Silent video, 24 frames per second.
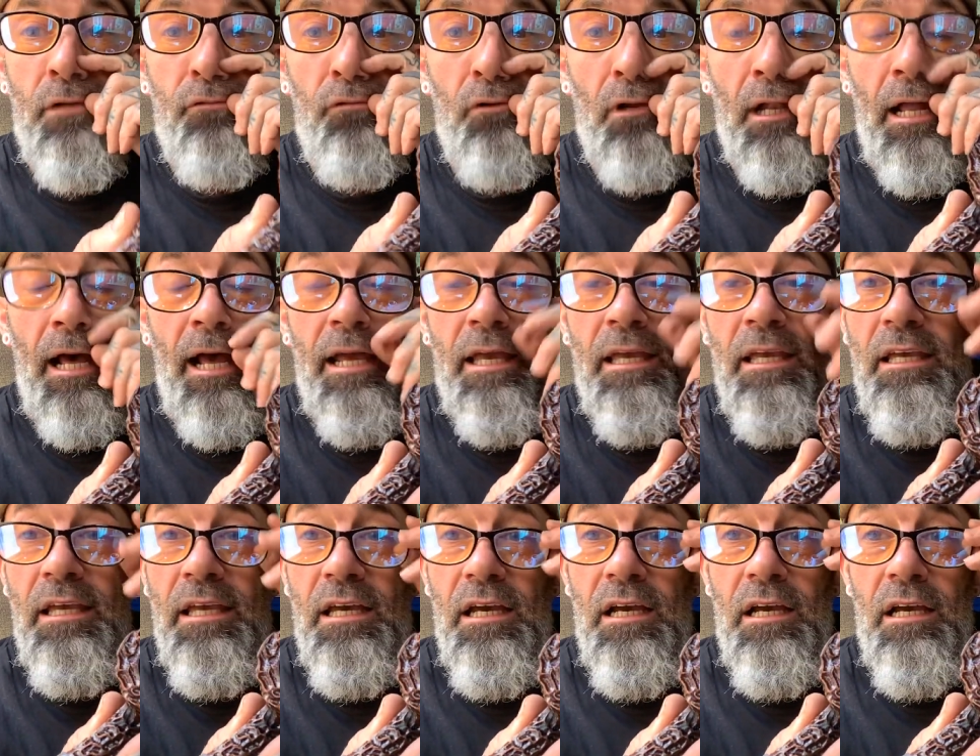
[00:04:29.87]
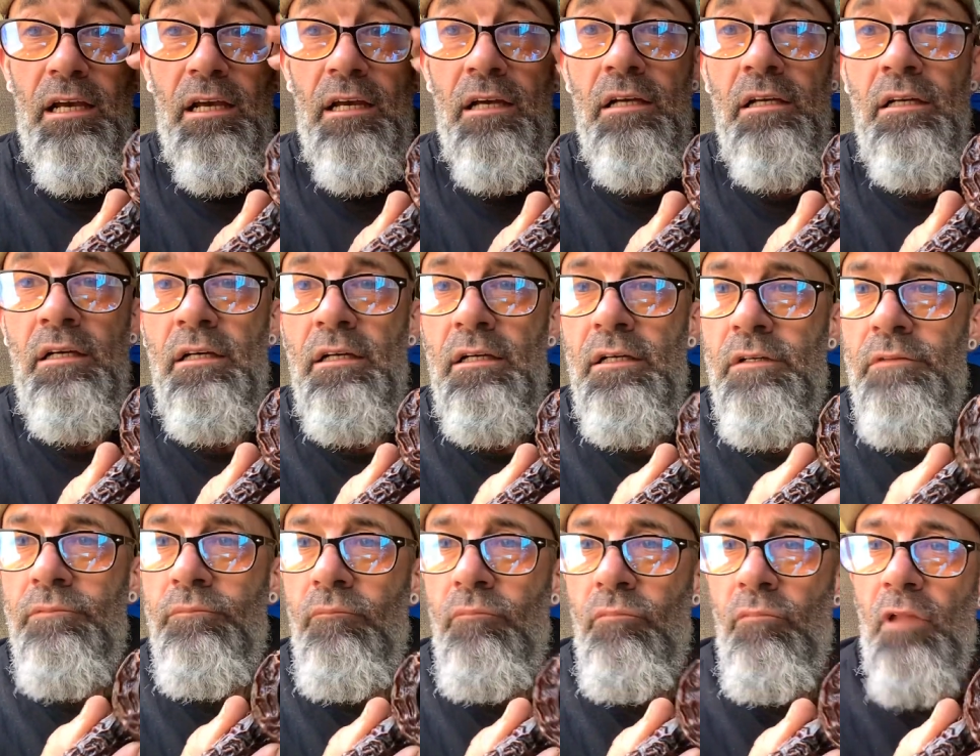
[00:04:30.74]
for like uh,
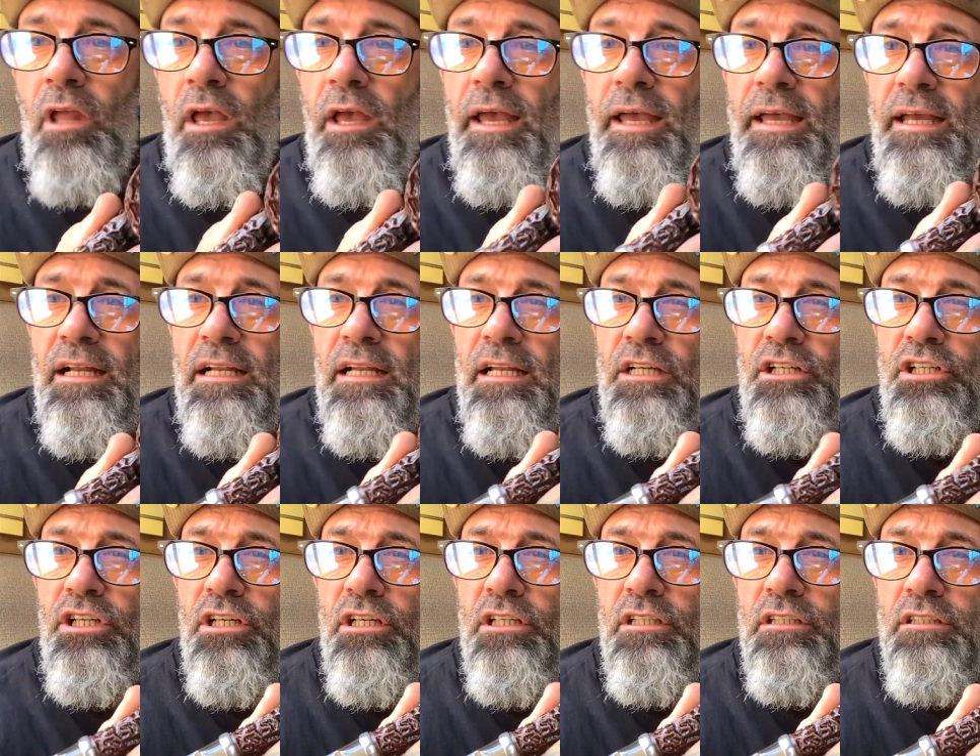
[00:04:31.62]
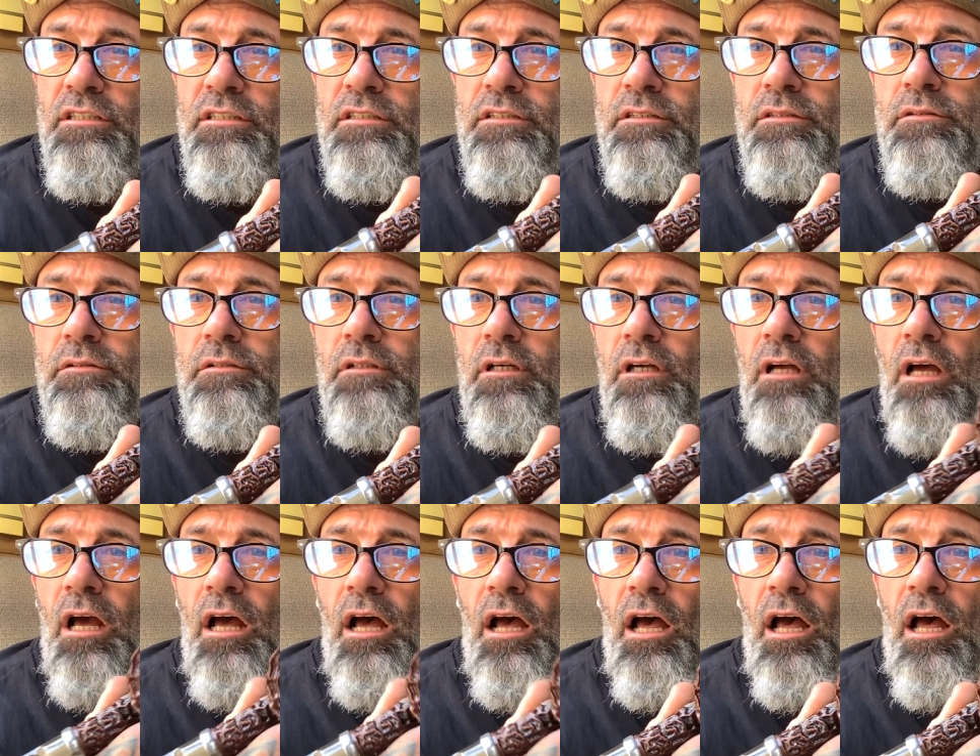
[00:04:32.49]
Englishers
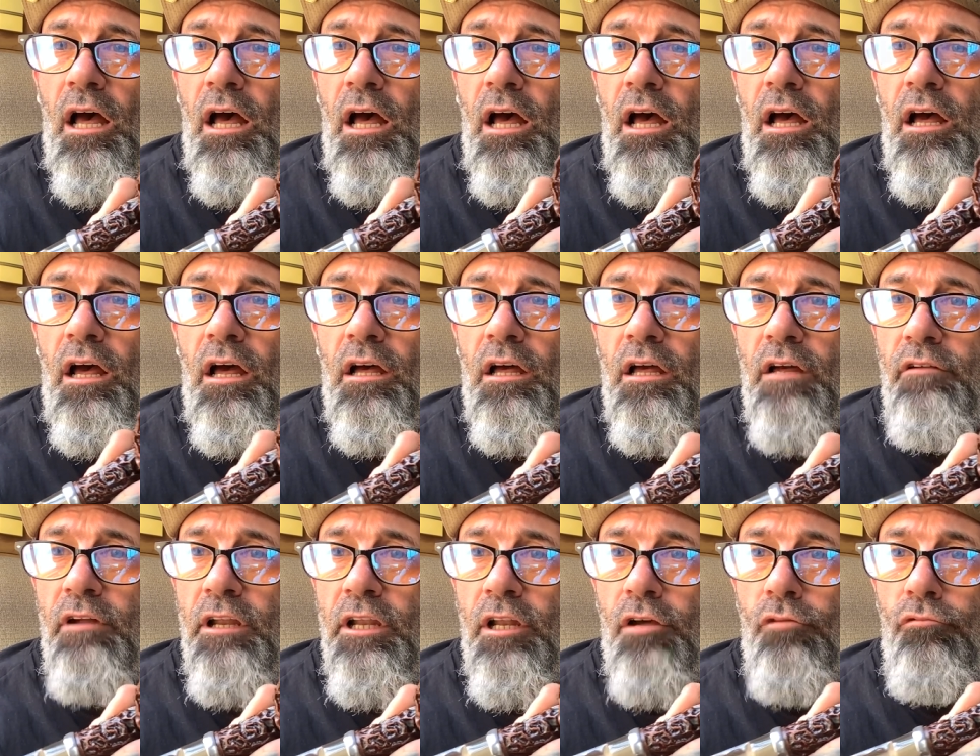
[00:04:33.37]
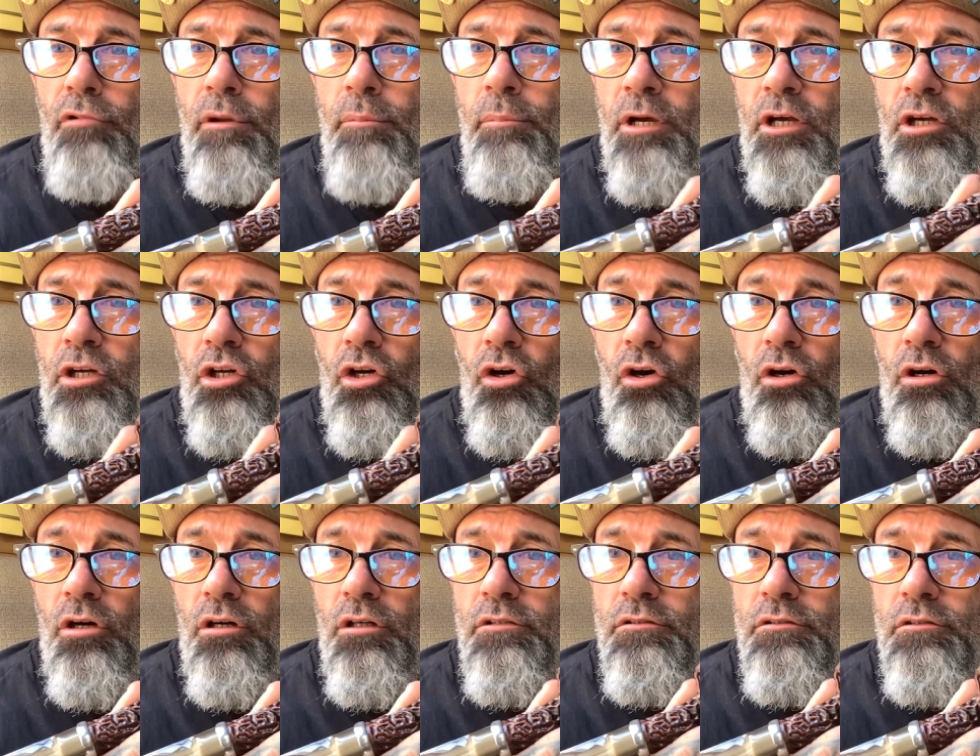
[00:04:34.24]
uh, in a ribbon cut,
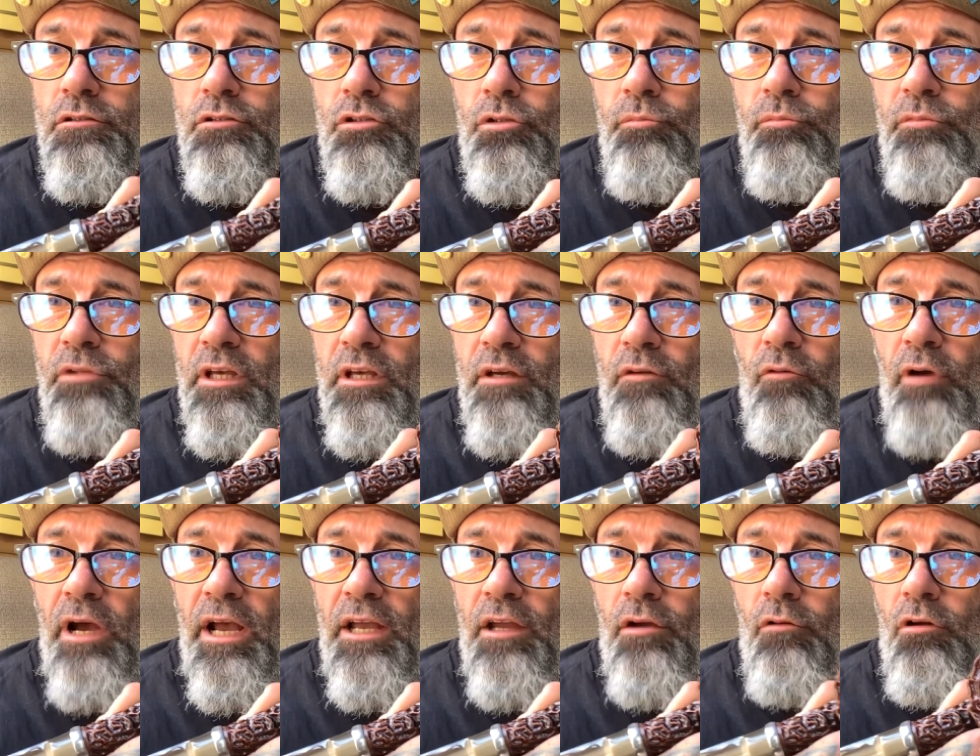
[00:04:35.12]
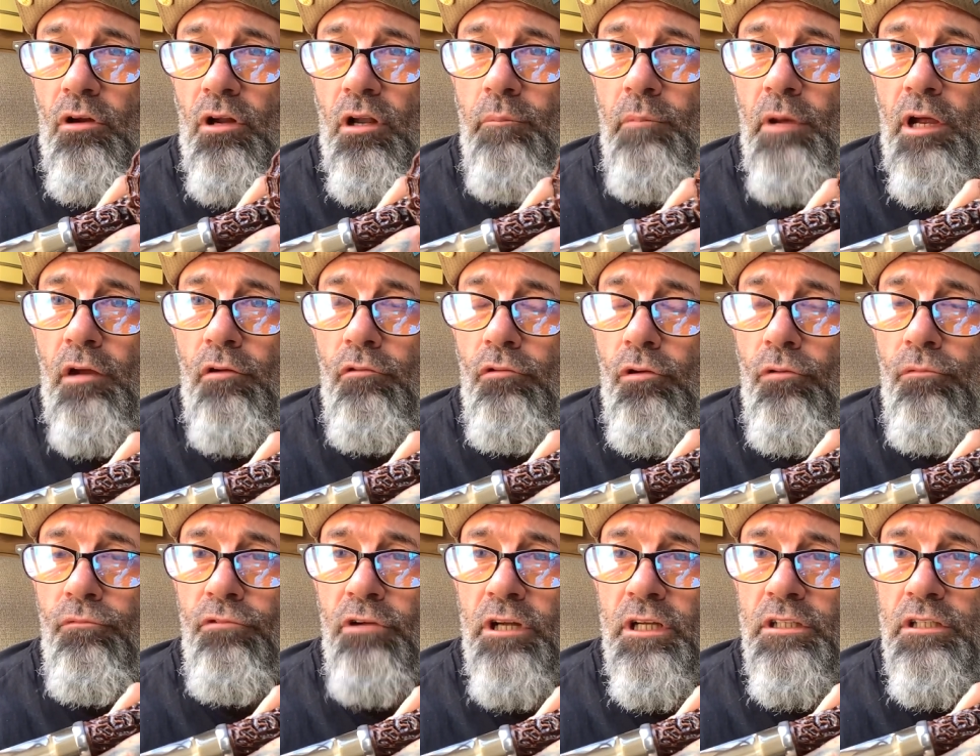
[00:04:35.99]
something where you want a bit of room
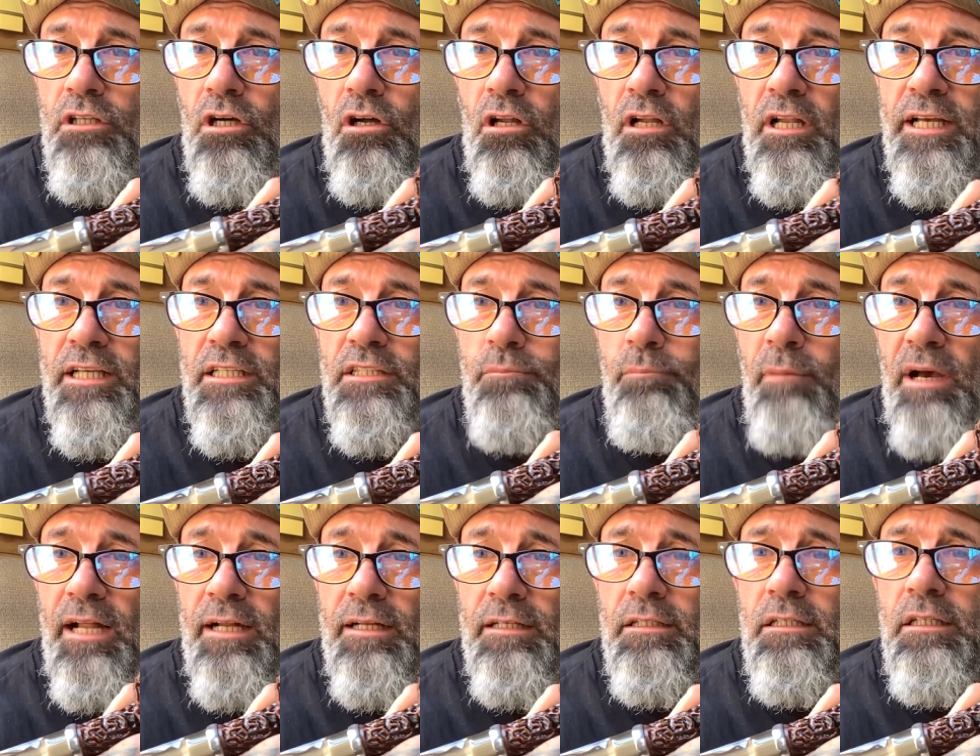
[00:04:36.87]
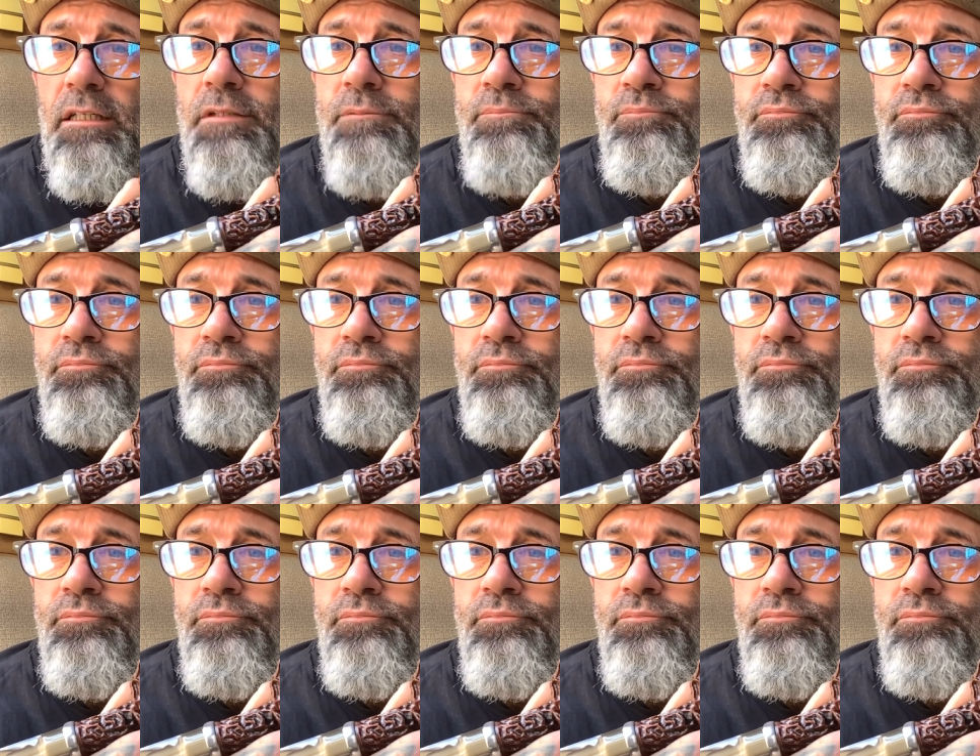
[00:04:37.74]
for it to all expand.